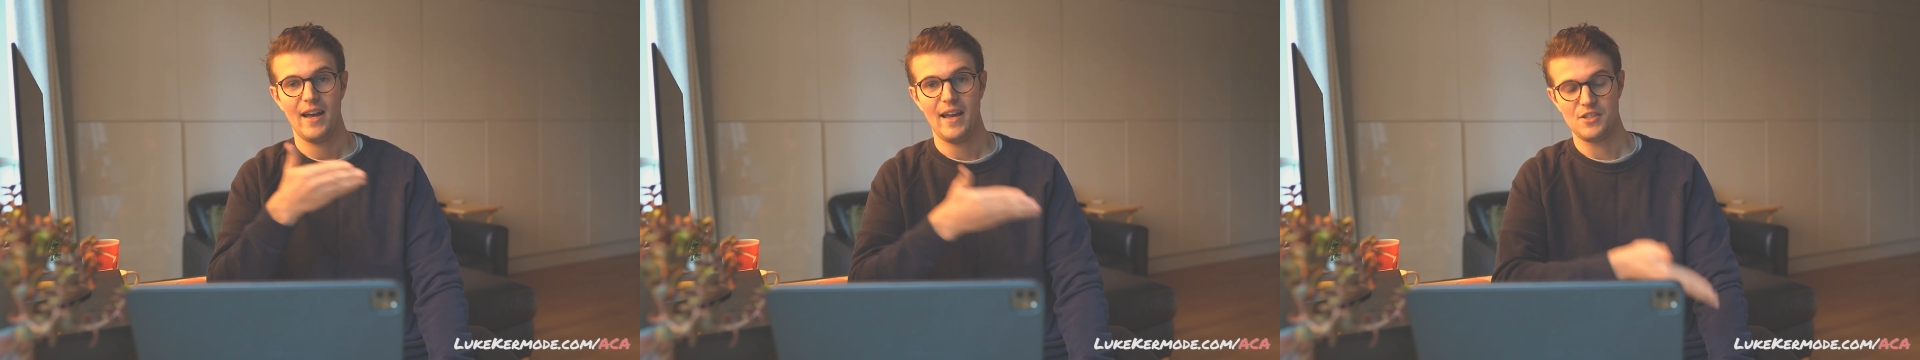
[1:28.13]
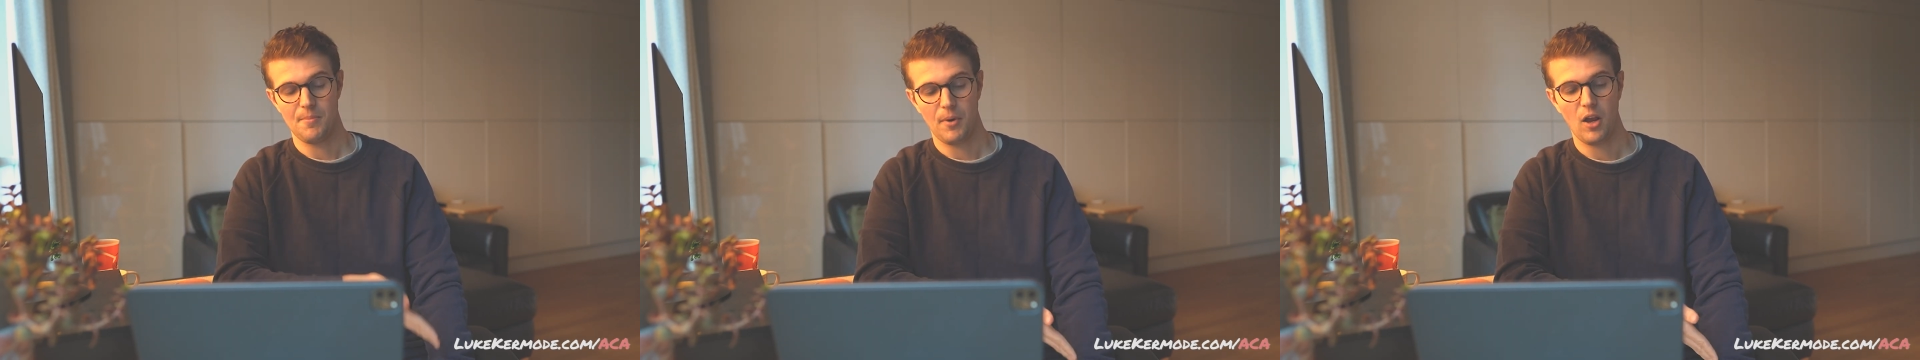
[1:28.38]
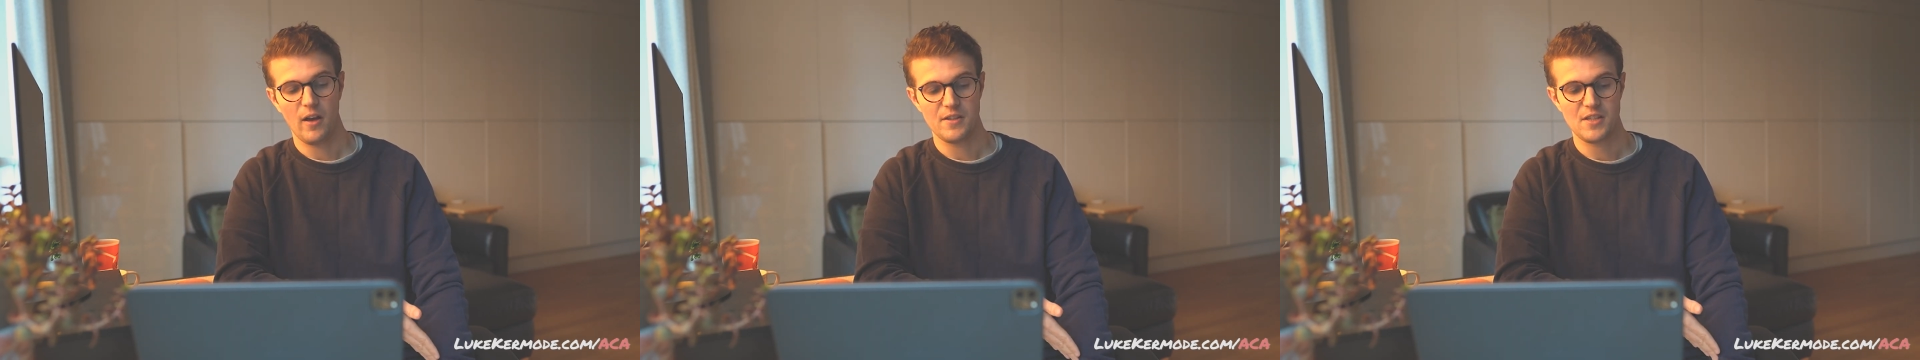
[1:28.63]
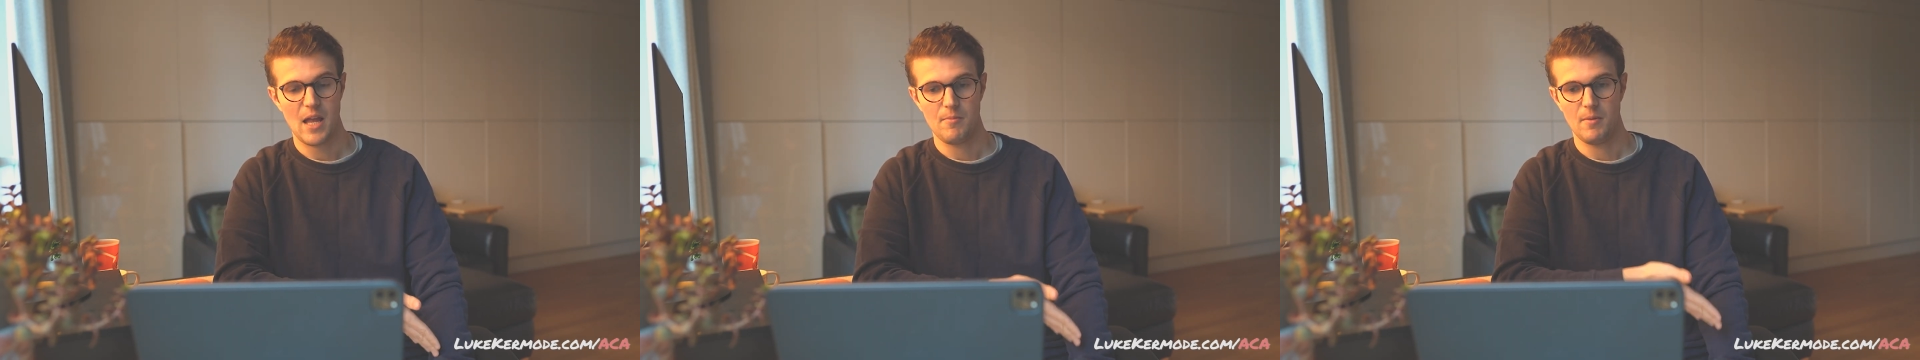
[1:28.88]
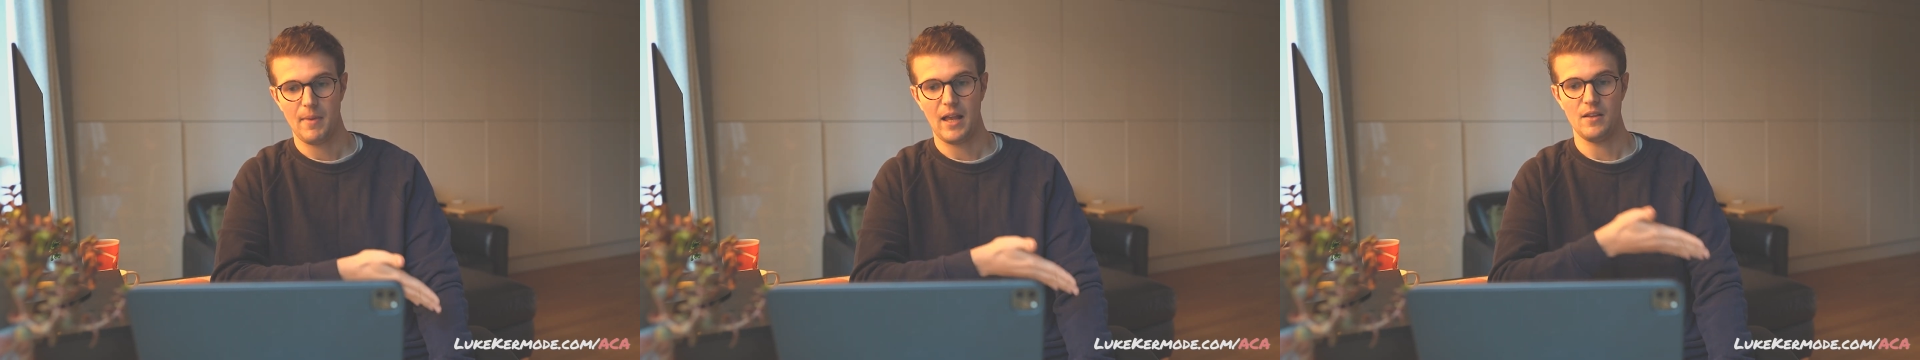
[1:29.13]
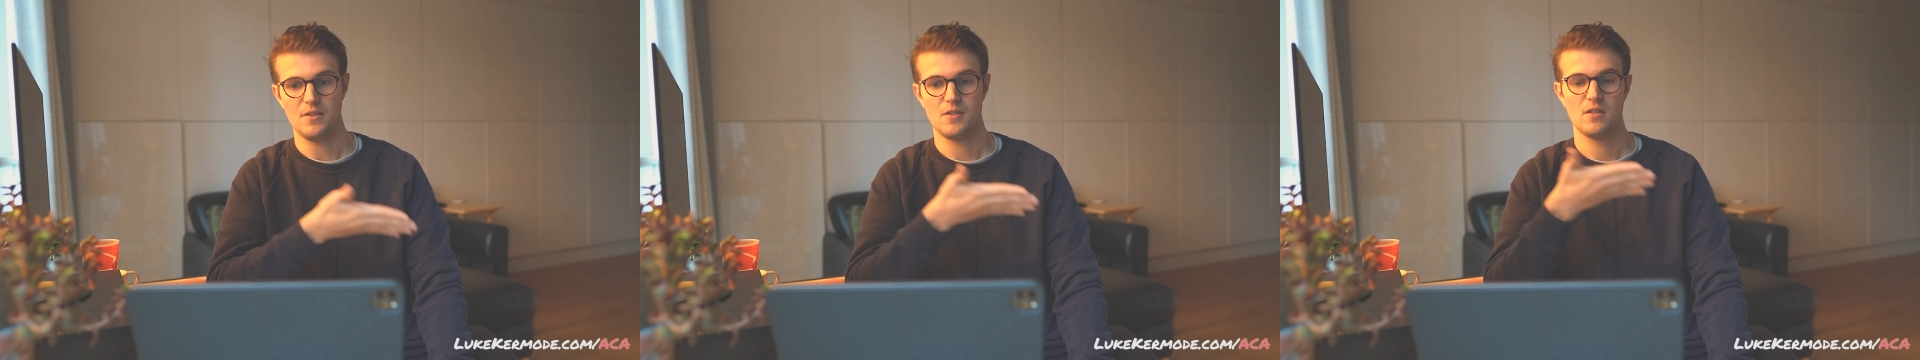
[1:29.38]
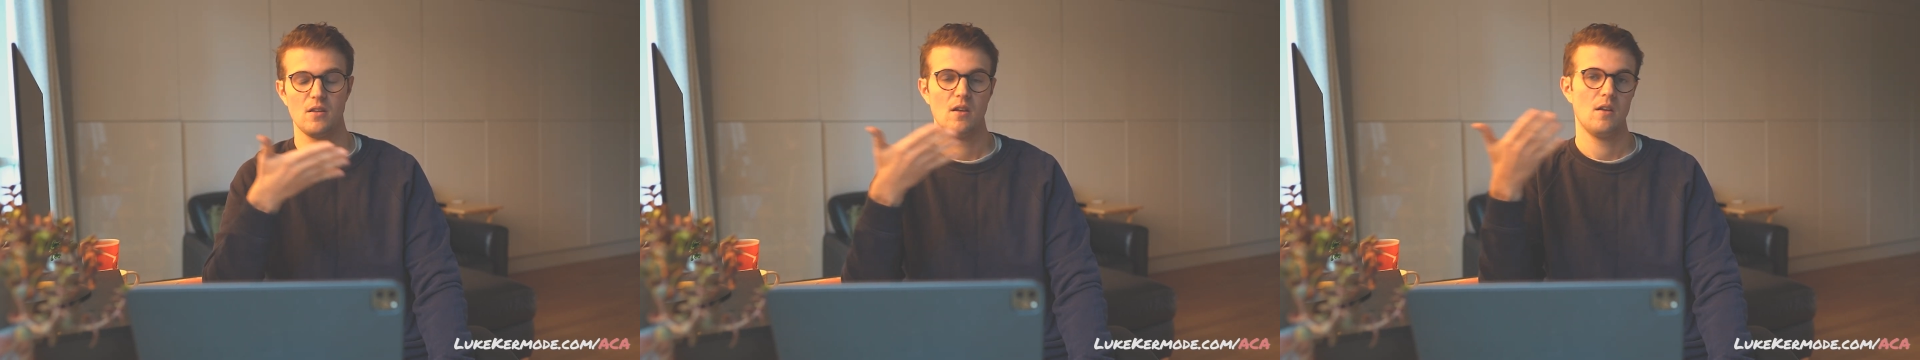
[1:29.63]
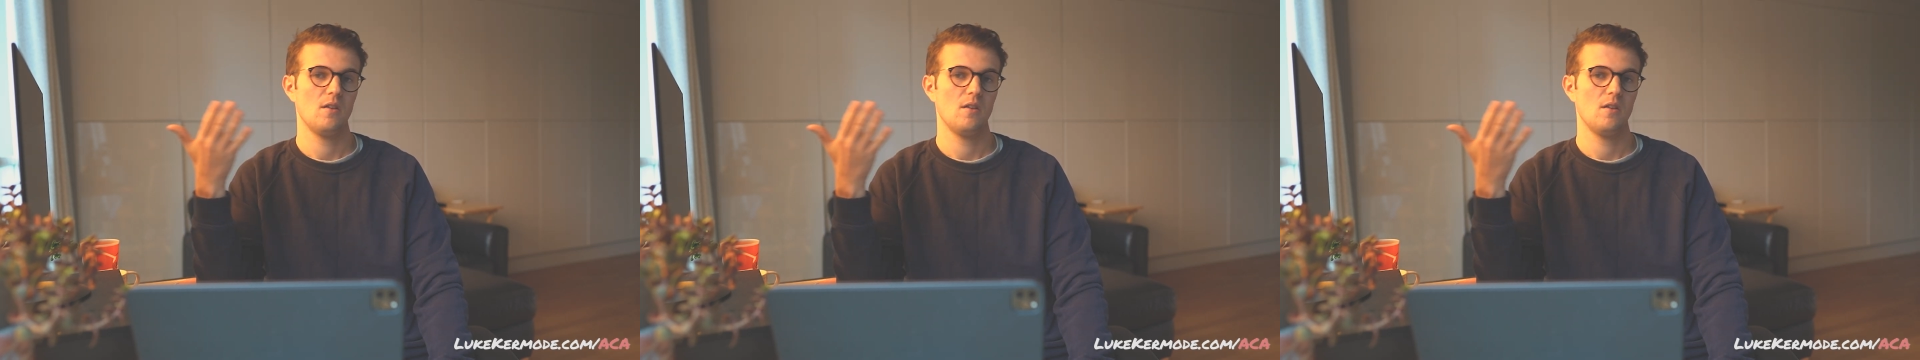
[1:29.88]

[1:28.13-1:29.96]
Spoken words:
a supplier statement balance